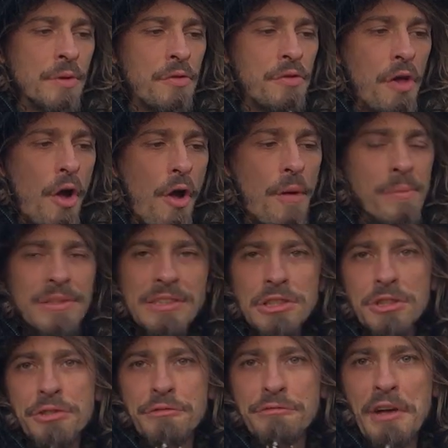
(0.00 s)
So, I mean,
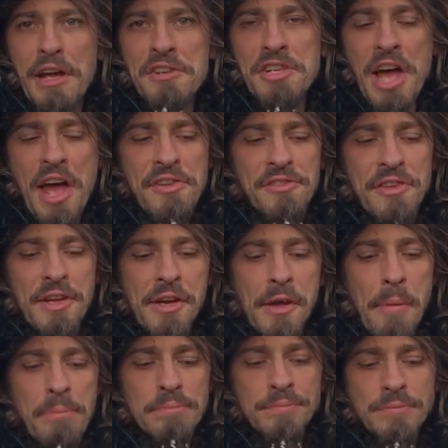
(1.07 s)
these are
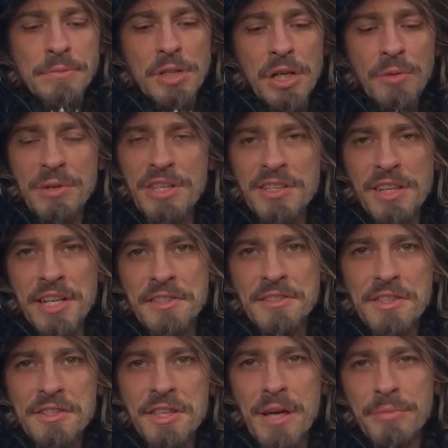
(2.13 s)
fantastic. You know, we slice
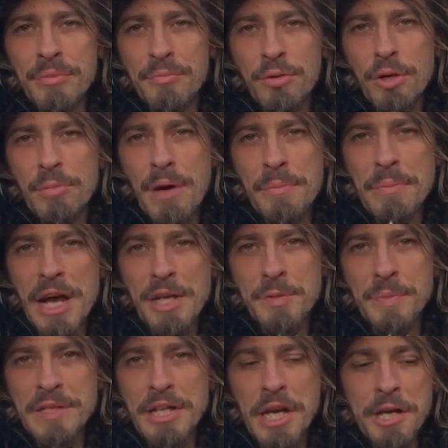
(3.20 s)
these up and put them on
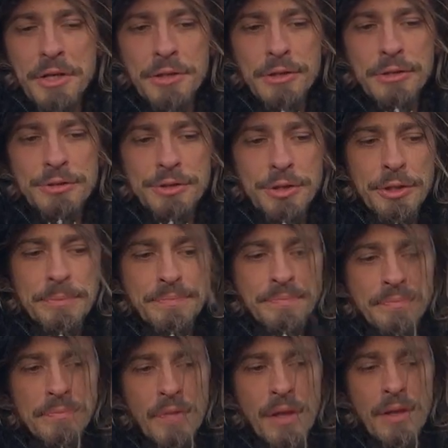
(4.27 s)
mashed potatoes or,
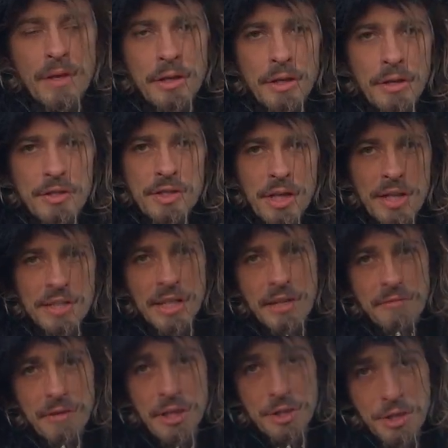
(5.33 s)
you know,
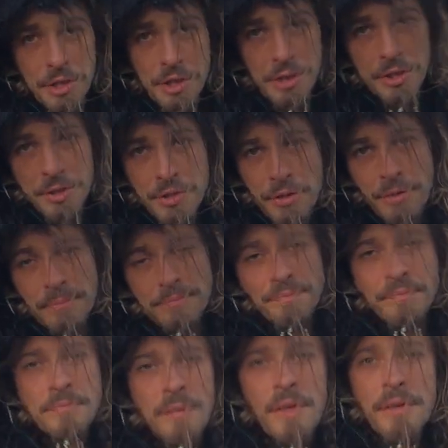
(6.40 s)
sauteed veggies or,
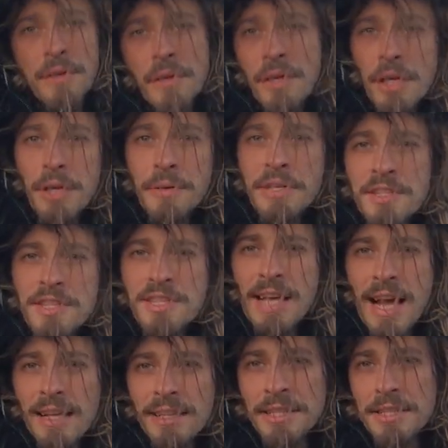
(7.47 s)
you know, in
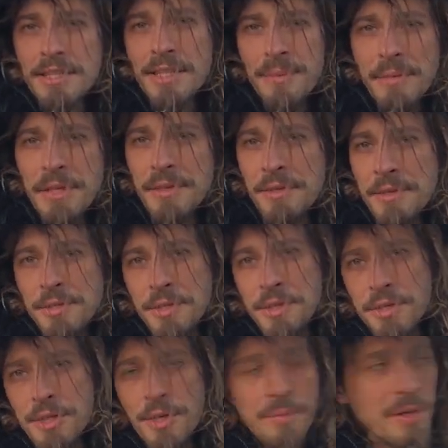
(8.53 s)
salads. I mean, there's
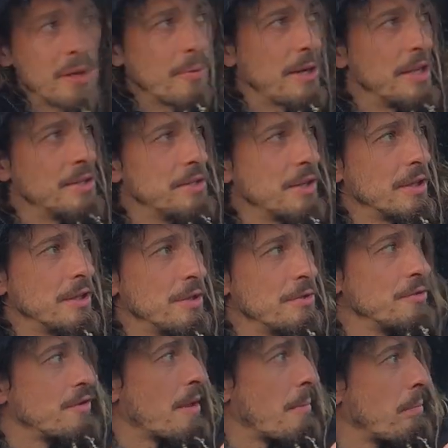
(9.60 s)
just so many ways you can
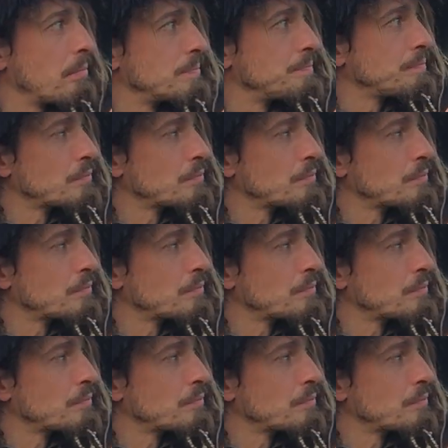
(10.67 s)
use them.